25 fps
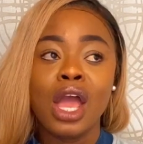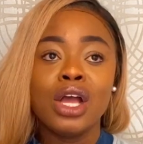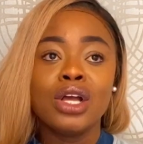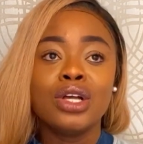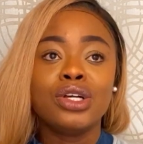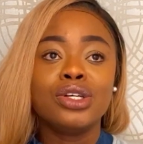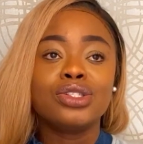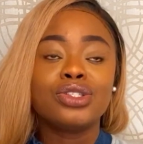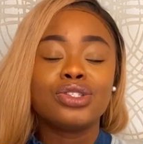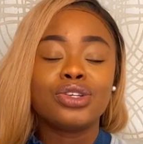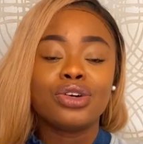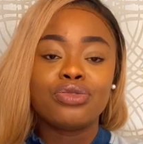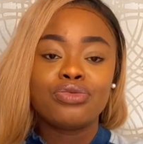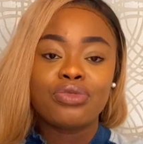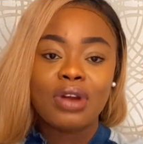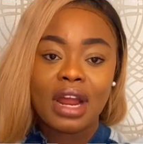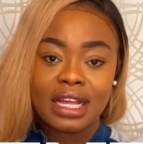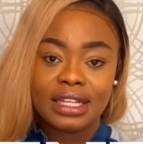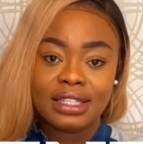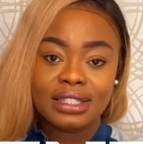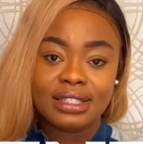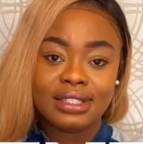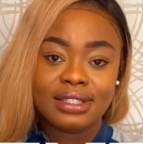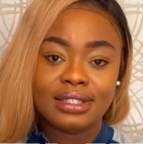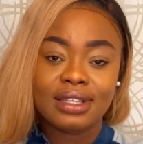So
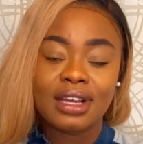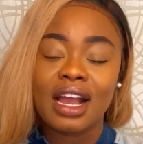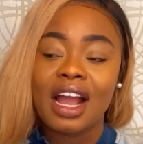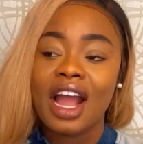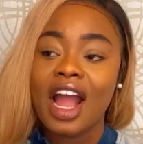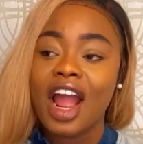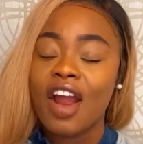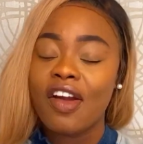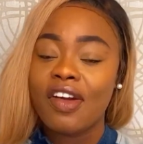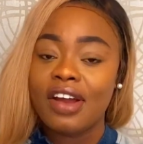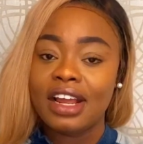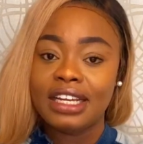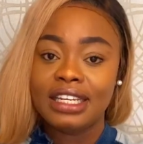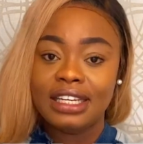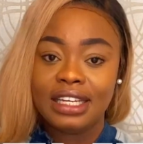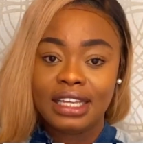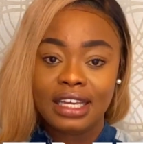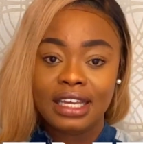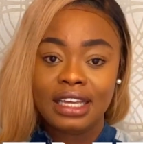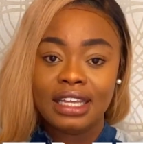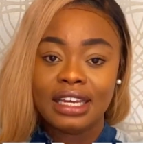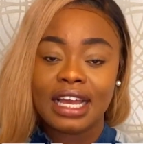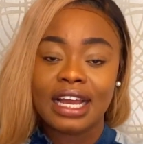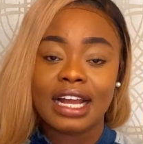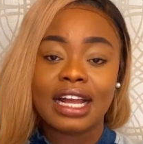rent,
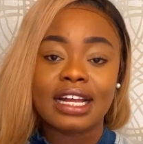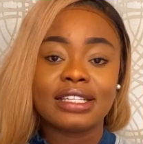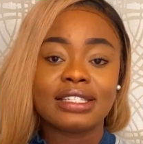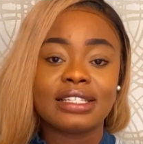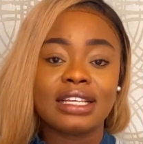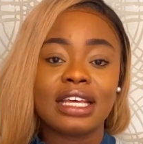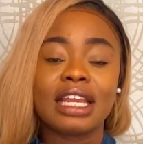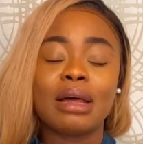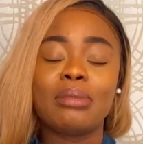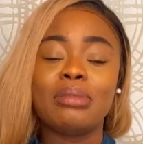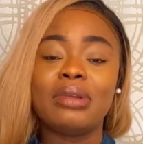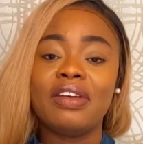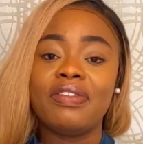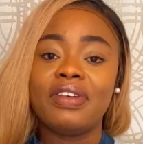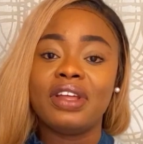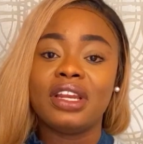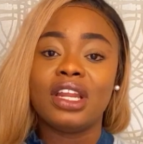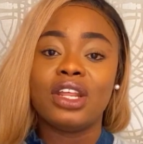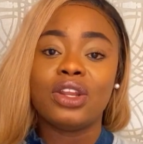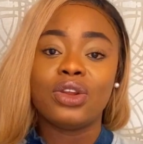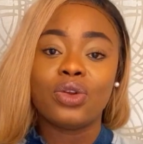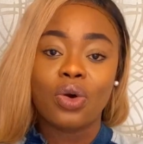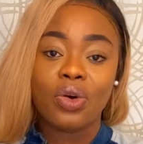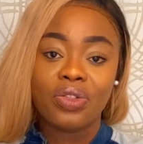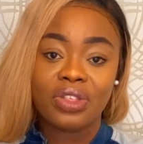currently, like I said, I'm living
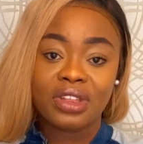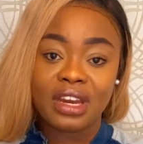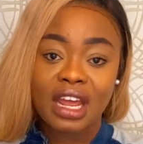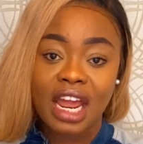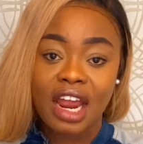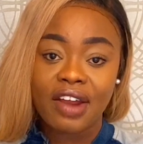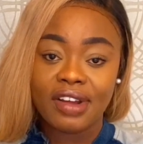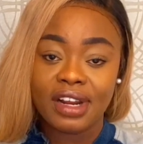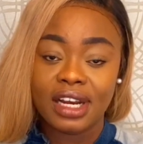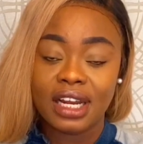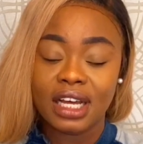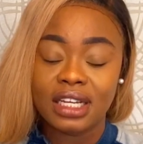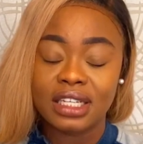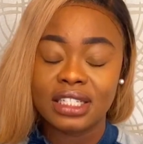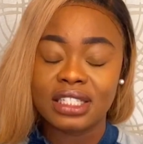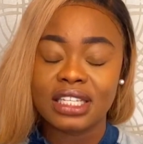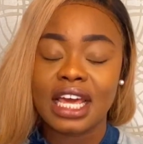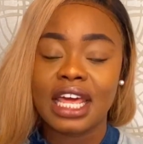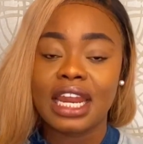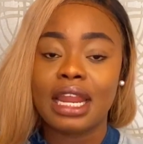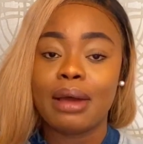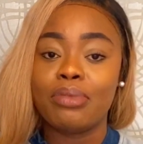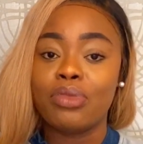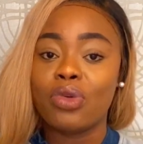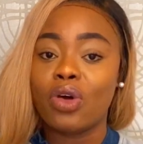in Northern Ireland,
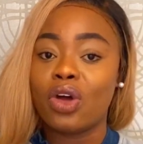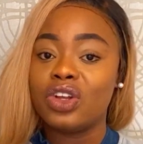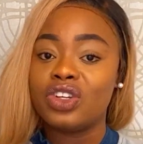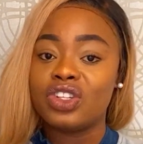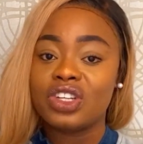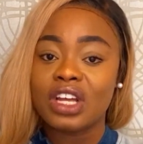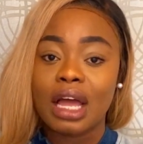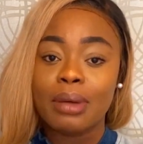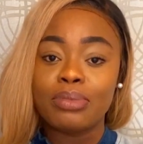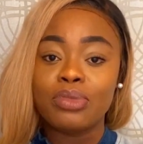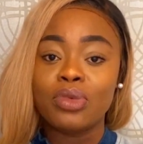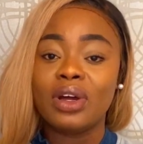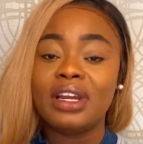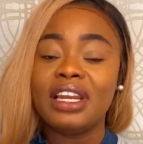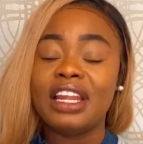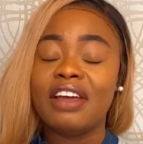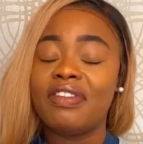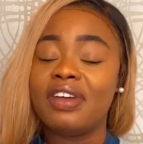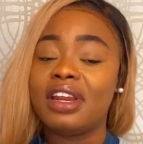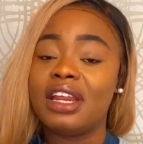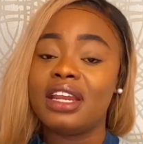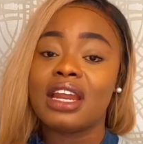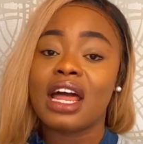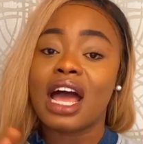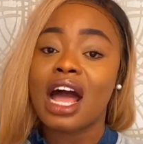and I'm not
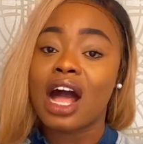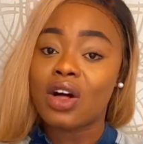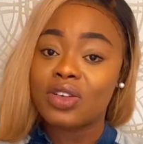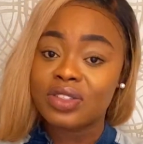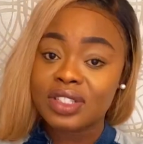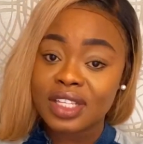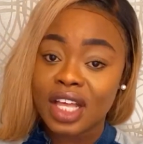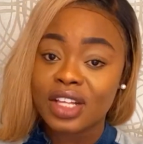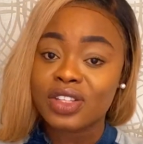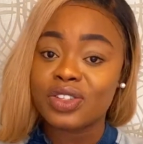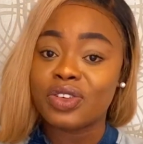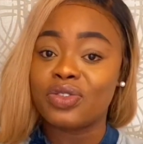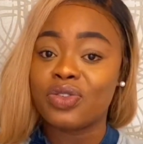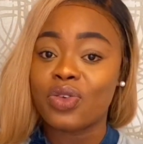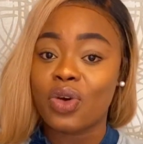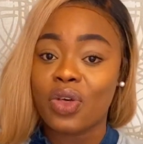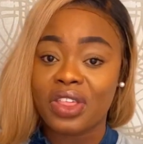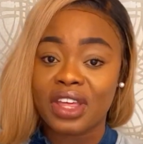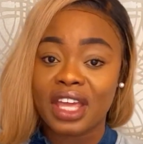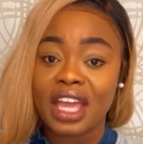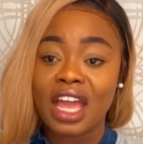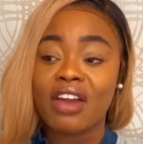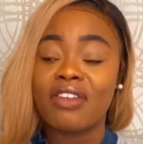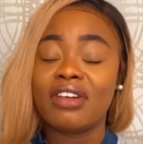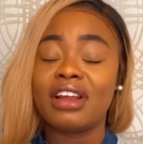living in the outskirts of
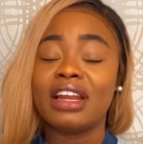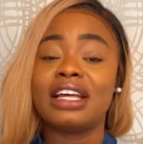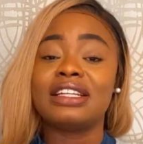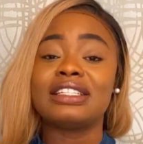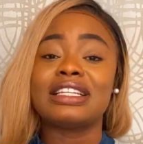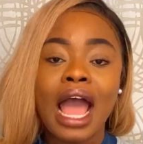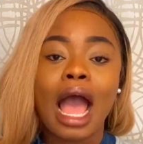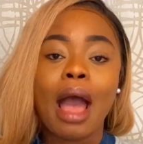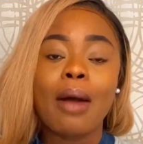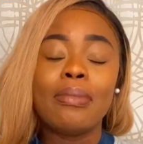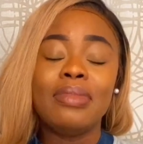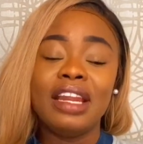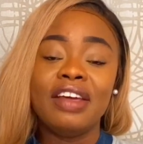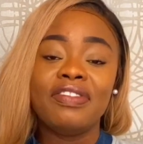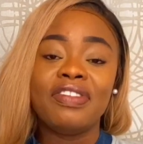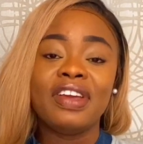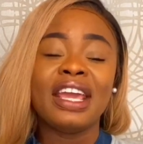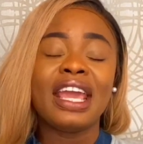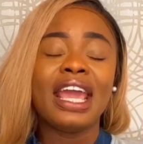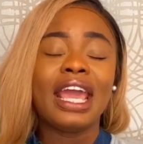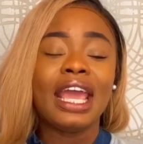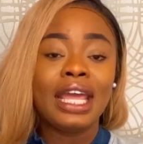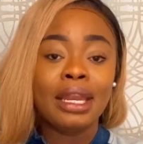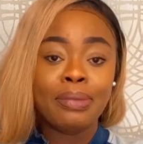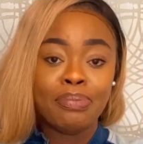Northern Ireland. I'm
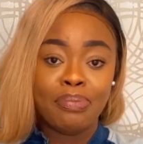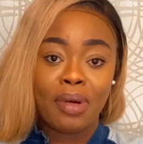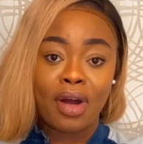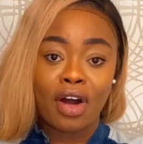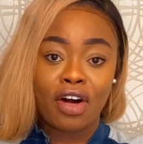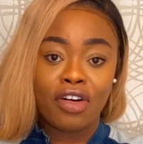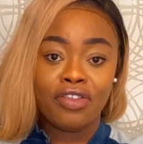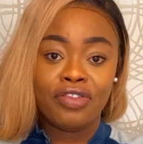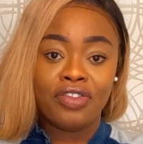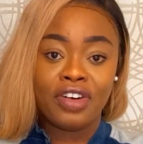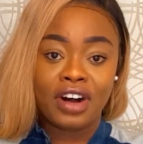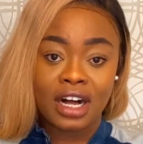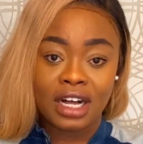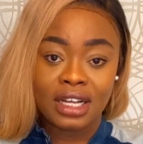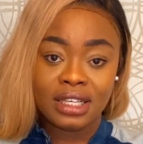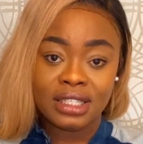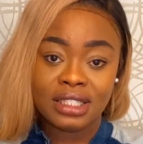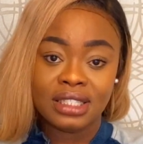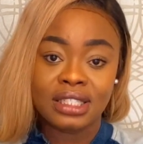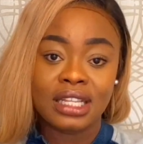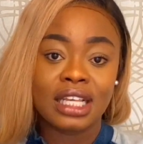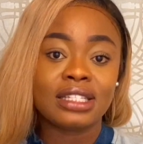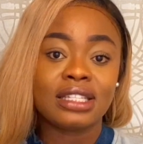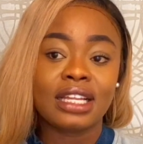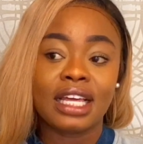living in
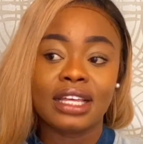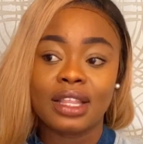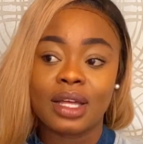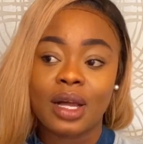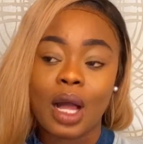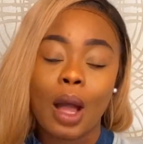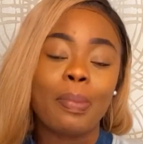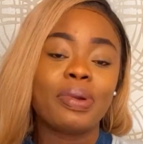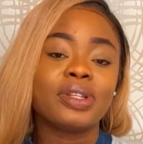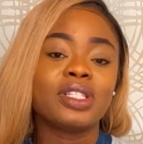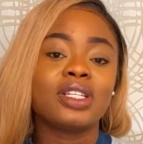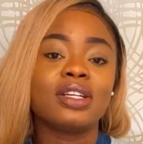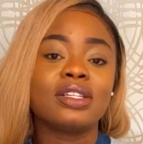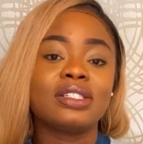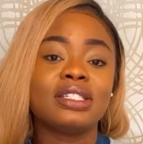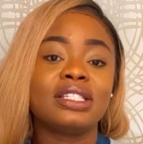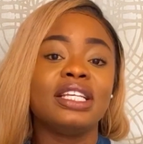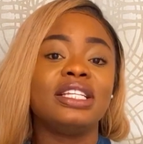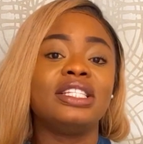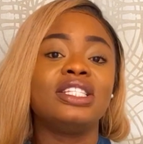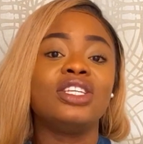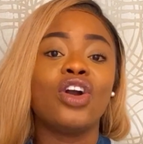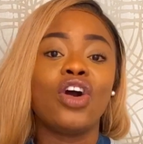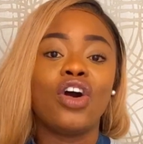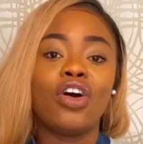Belfast. That's the capital
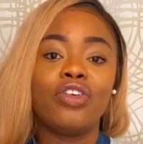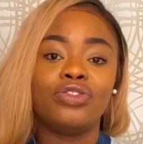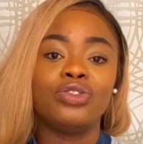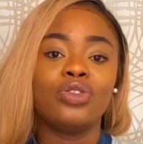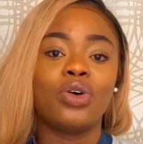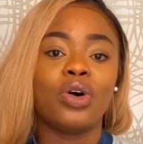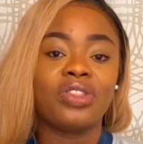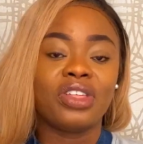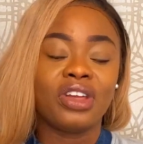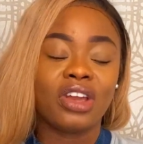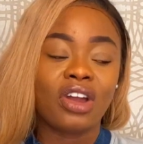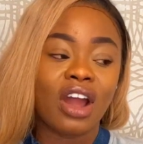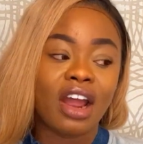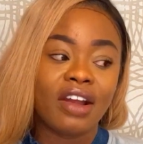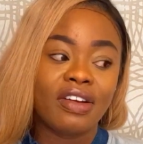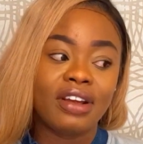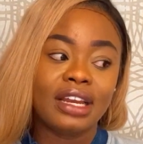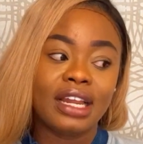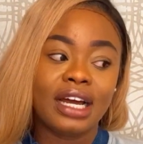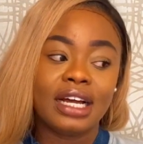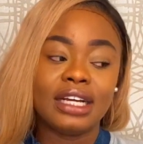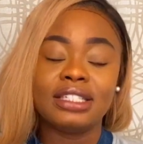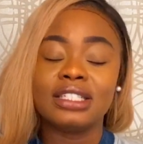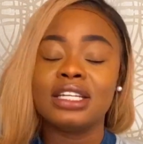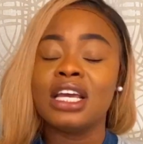city of Northern
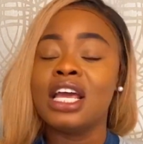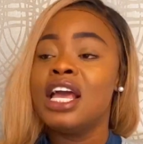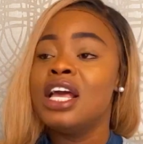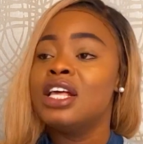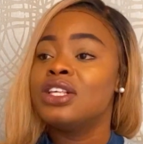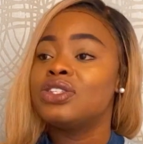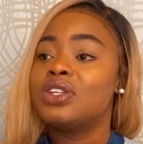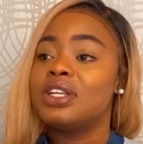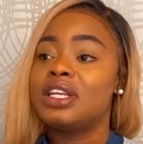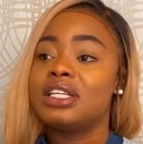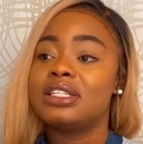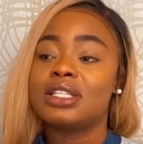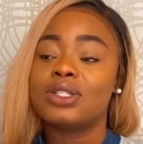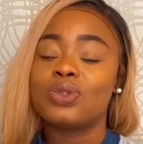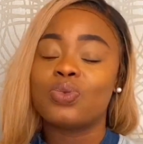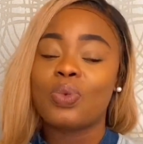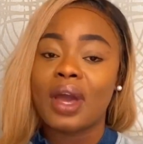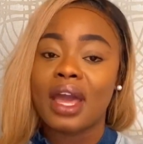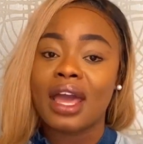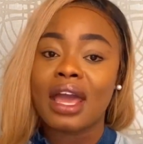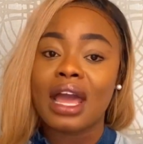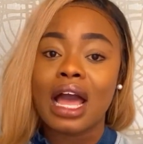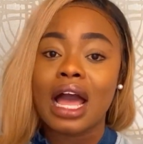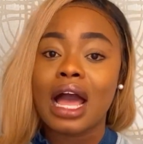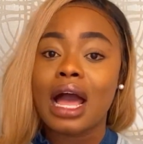Ireland. So this is
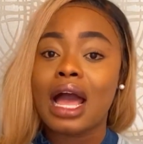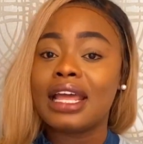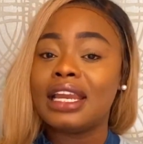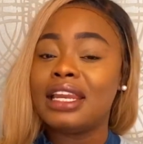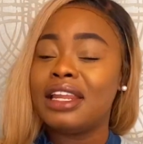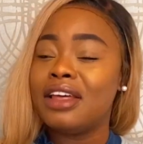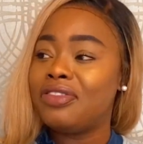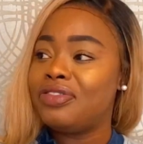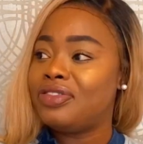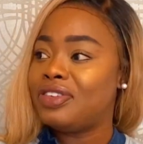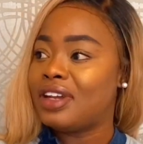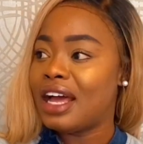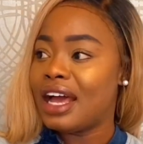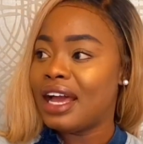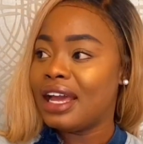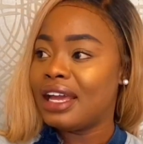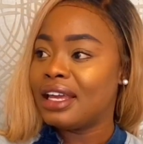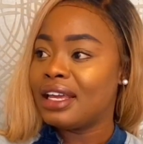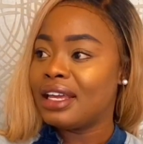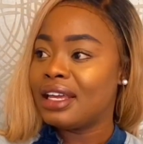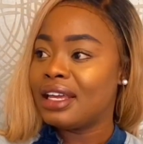where I live. I